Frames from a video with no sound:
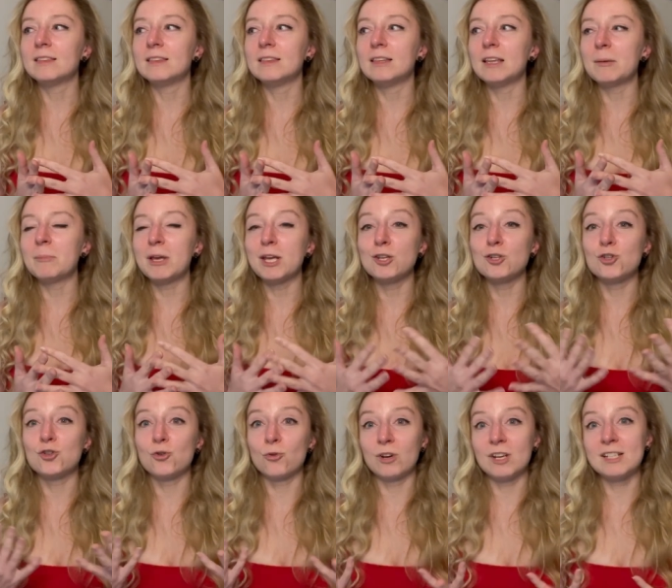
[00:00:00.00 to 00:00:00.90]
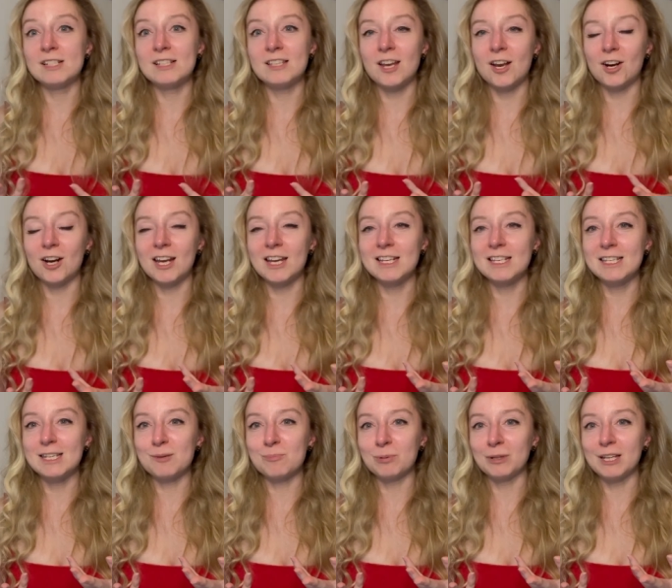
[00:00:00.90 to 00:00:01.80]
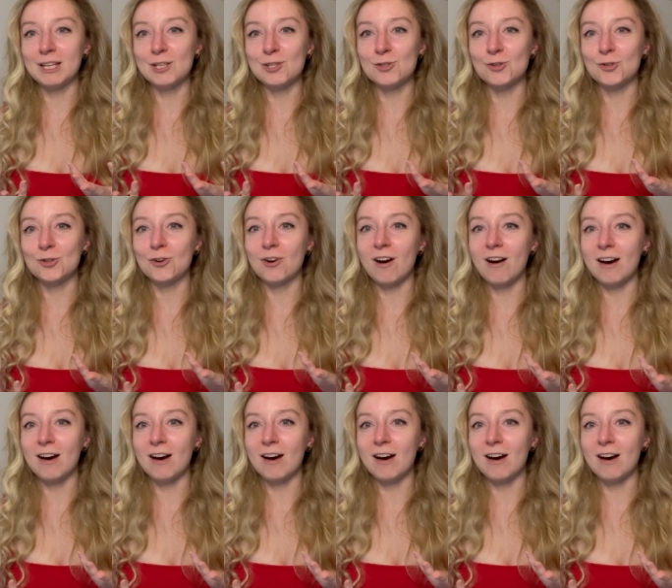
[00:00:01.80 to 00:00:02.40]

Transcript: they may enjoy staring deeply into your